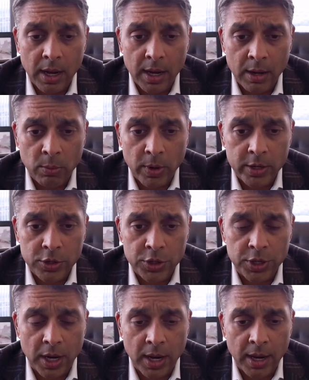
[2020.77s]
in which
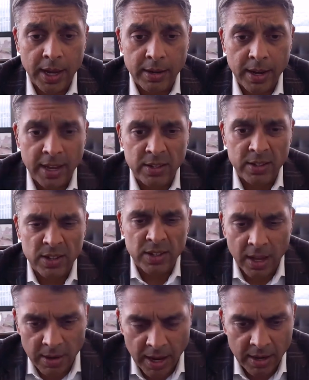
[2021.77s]

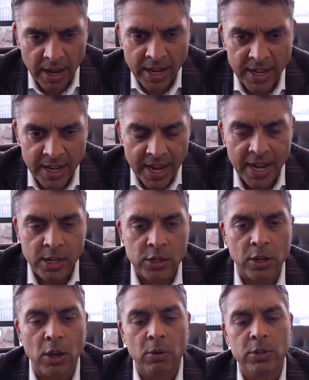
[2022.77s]
and need to
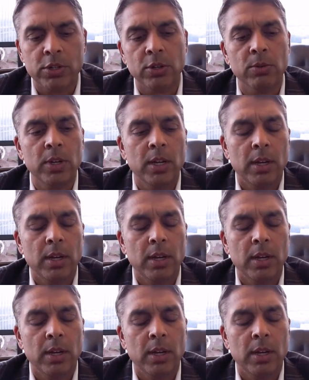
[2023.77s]
go to,